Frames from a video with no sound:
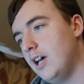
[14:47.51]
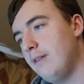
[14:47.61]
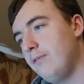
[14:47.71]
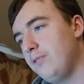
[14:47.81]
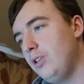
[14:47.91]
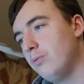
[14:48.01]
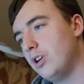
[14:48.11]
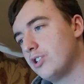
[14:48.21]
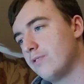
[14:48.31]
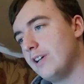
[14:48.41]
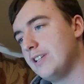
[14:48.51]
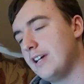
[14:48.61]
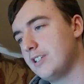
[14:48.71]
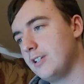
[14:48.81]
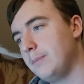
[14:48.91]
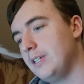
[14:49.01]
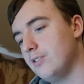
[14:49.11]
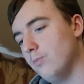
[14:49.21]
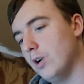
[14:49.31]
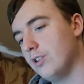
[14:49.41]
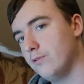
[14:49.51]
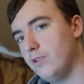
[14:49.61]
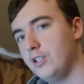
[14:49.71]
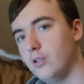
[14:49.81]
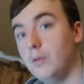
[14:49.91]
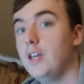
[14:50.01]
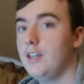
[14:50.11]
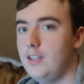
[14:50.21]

Have you watched Fantastic Beasts and Where to Find Them?